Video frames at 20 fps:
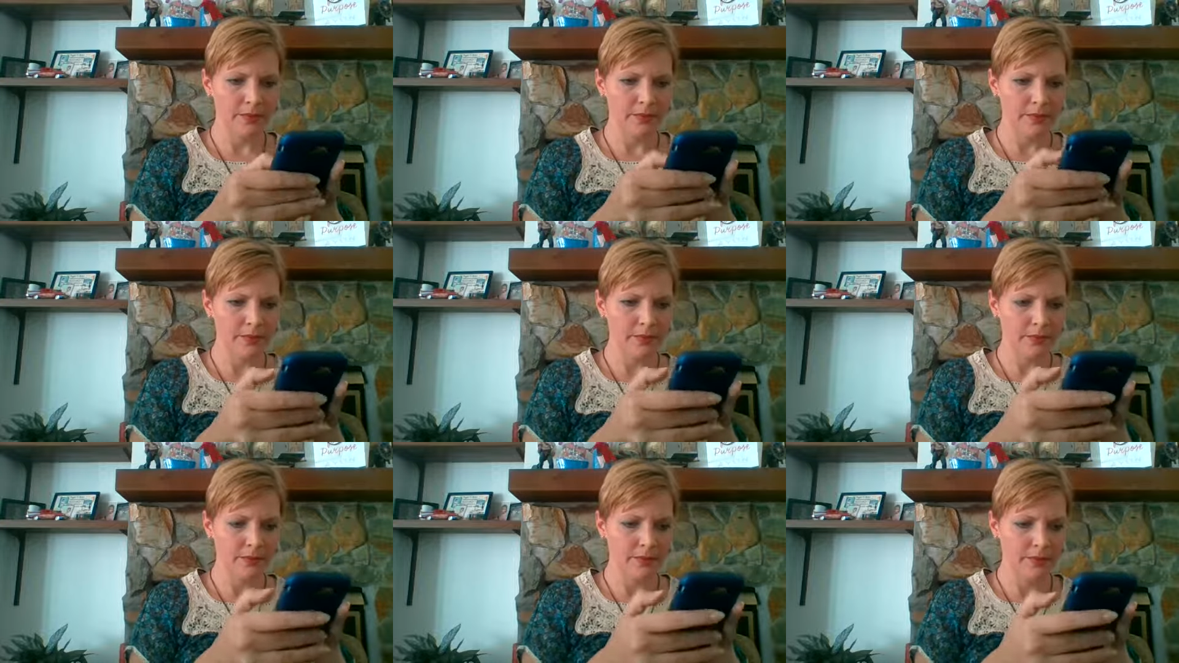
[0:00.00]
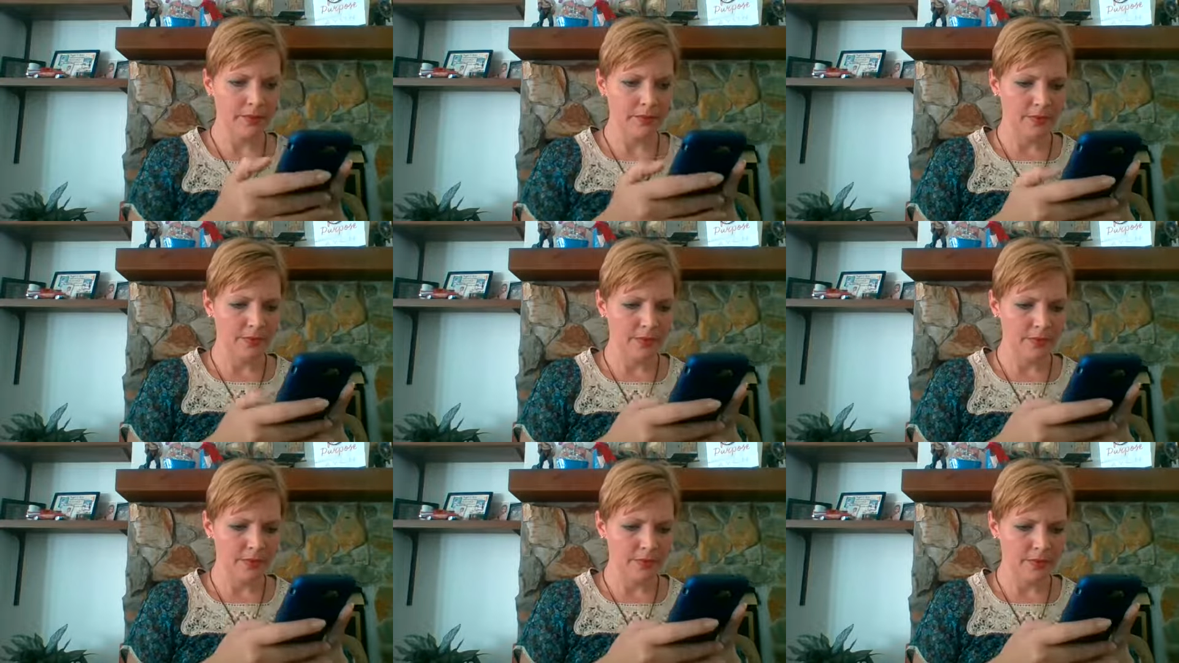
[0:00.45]

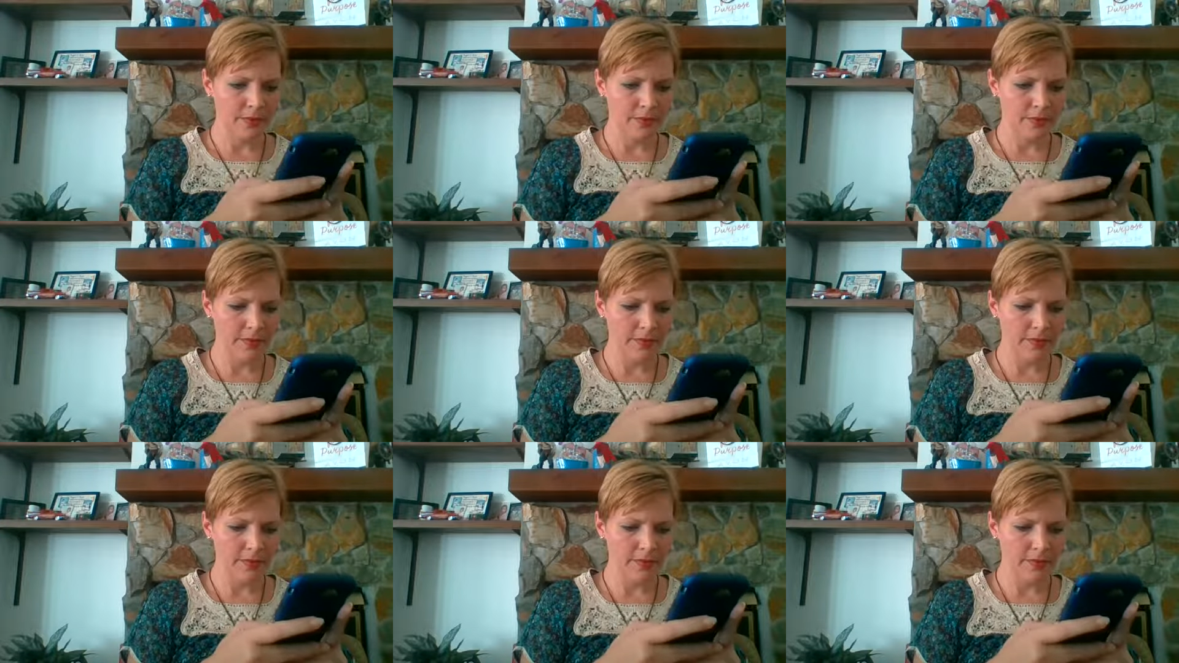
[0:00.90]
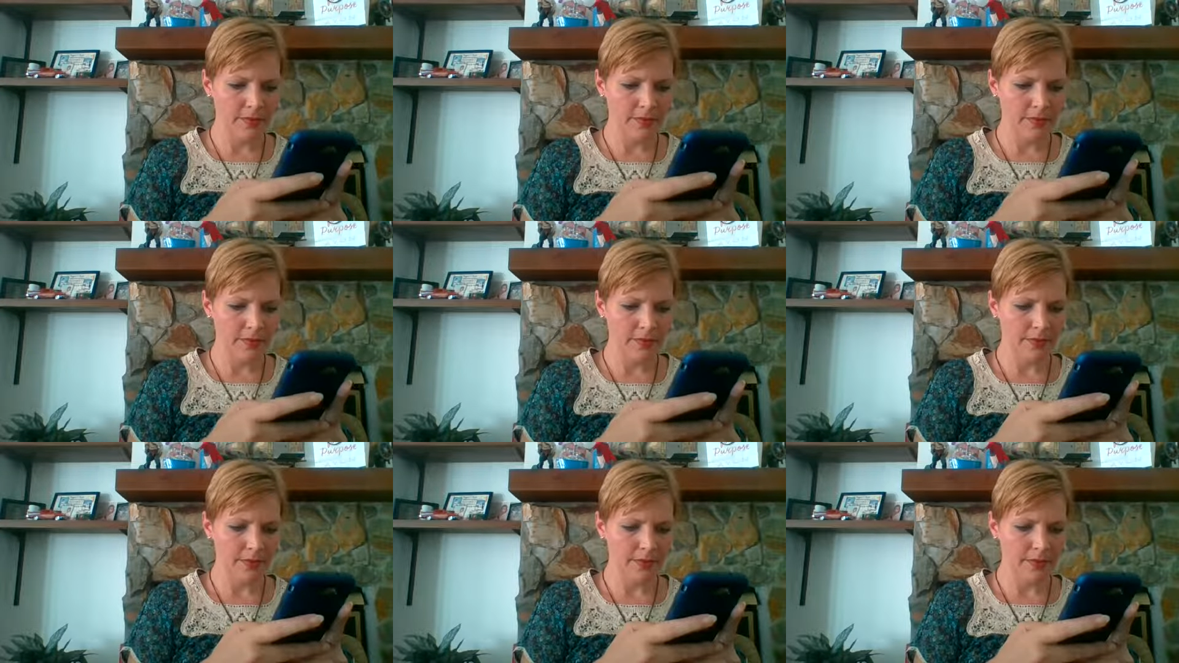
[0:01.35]

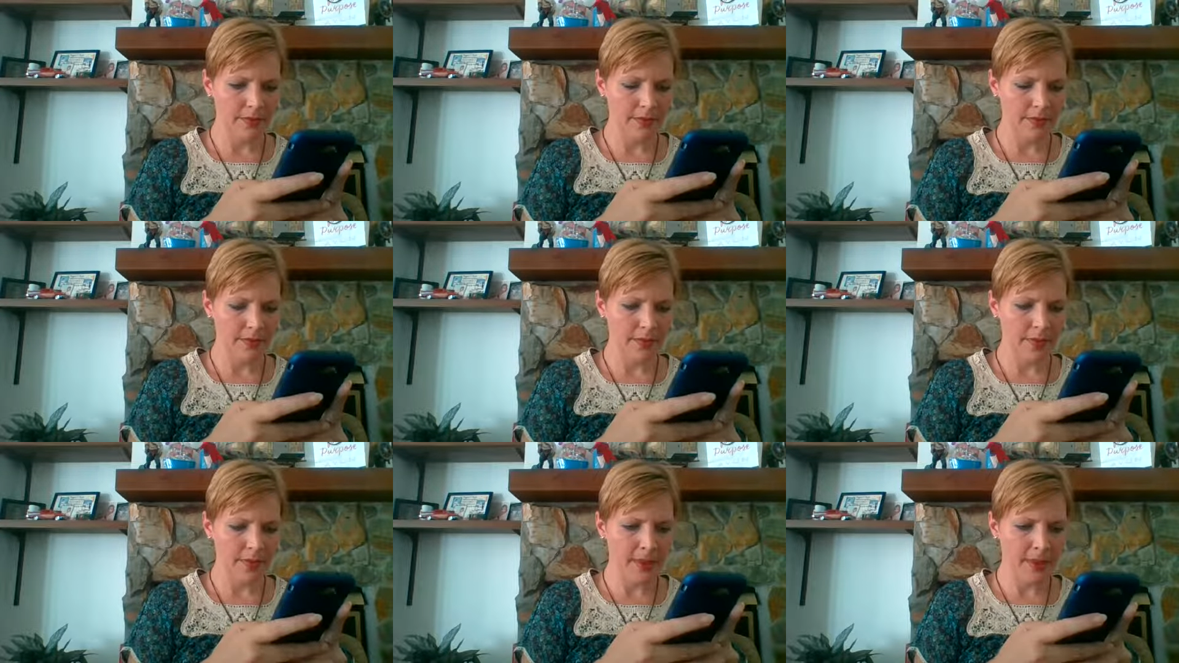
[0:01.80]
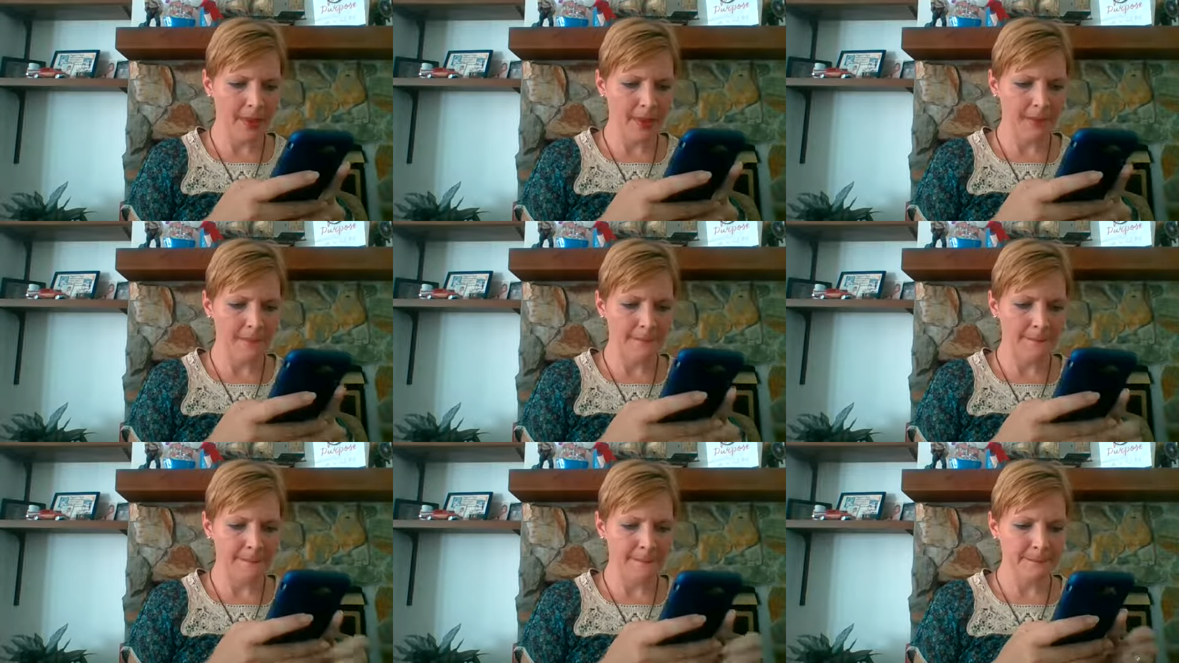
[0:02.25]

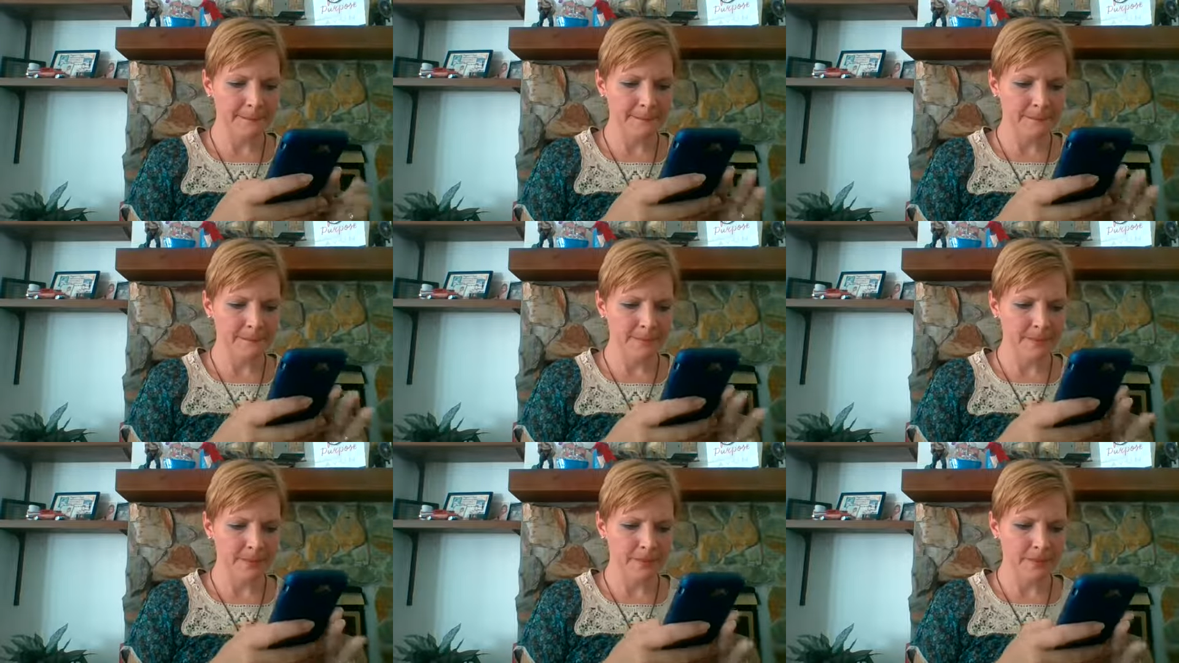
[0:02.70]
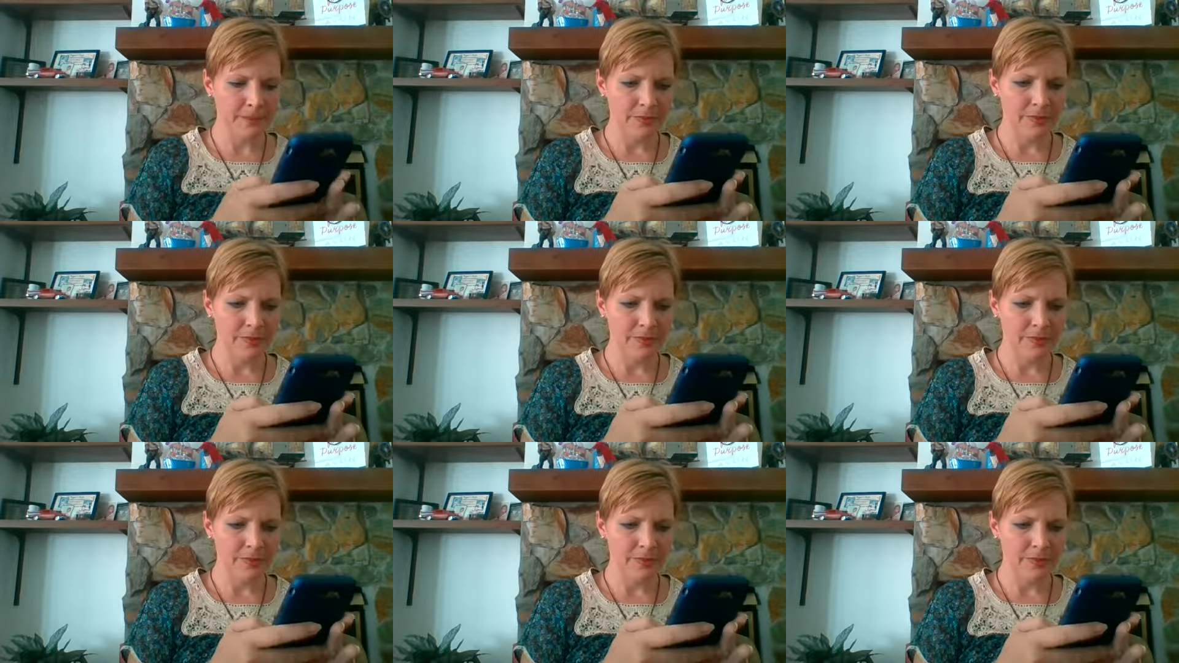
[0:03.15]
Nobody speaks.